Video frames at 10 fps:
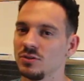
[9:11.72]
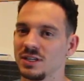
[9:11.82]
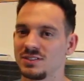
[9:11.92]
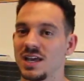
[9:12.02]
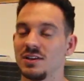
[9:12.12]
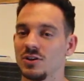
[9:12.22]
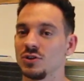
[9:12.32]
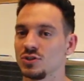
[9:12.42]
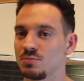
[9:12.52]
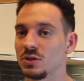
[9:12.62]
do like
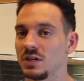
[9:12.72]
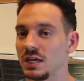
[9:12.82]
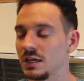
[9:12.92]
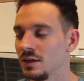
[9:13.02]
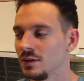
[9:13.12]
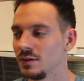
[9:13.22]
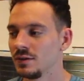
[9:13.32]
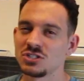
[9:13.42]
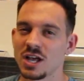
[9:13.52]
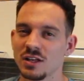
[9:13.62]
$10 per day. It's
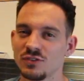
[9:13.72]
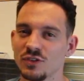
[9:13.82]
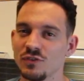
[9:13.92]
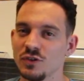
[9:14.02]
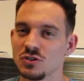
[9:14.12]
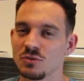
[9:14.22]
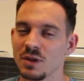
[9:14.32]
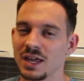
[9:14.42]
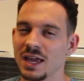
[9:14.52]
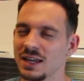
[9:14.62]
a challenge for the future, but
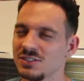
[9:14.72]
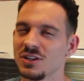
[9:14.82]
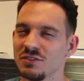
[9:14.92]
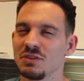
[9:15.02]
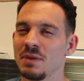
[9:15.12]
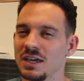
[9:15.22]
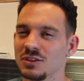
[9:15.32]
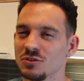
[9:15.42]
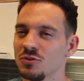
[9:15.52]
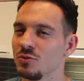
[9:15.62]
again, I still have to make it
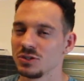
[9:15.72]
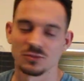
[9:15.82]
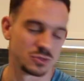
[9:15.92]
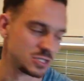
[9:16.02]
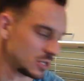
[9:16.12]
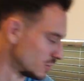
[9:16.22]
through. We're still